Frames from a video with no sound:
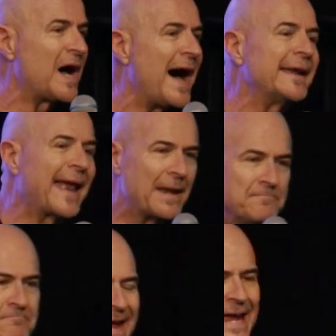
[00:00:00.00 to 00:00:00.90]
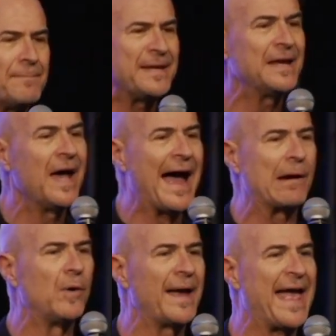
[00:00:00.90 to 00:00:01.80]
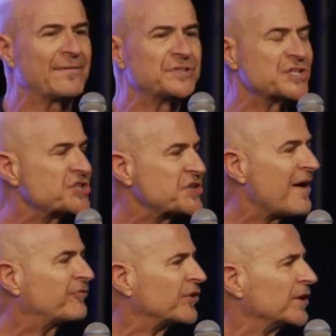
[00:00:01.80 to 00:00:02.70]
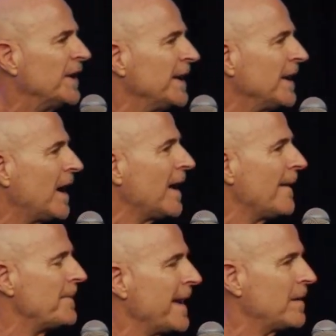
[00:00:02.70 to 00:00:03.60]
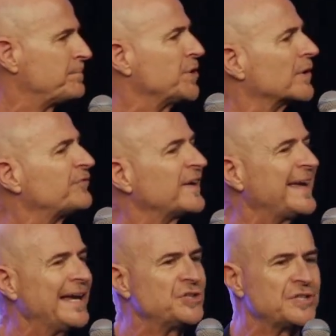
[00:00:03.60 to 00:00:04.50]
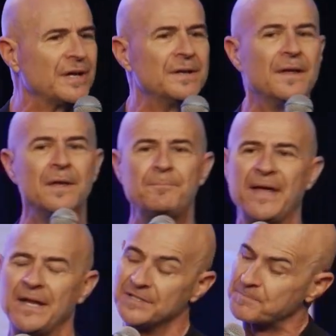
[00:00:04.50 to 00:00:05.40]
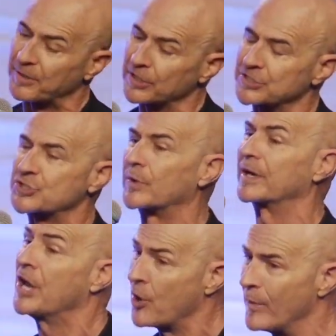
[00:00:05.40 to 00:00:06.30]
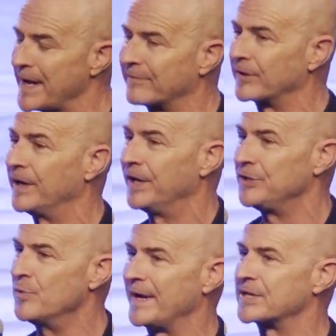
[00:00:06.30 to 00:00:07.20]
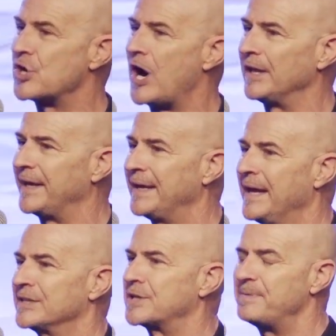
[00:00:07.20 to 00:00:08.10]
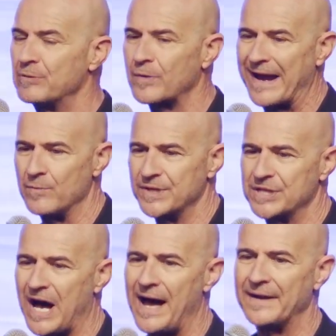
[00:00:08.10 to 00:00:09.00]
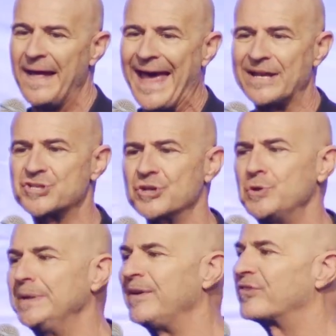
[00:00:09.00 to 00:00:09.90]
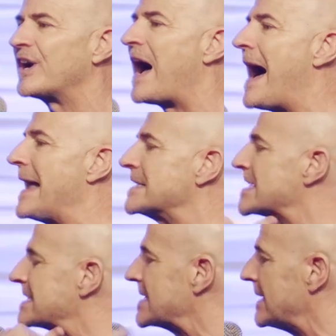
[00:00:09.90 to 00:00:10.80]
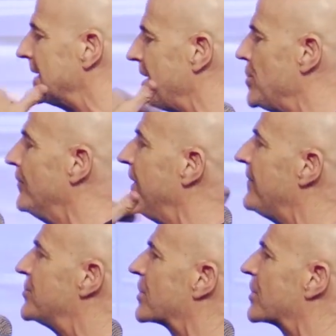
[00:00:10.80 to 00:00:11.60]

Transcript: God, and maybe I won't have to suffer purification, penance, purgatory, whatever you want to call it, to be right with God. And so you live constantly, you've lived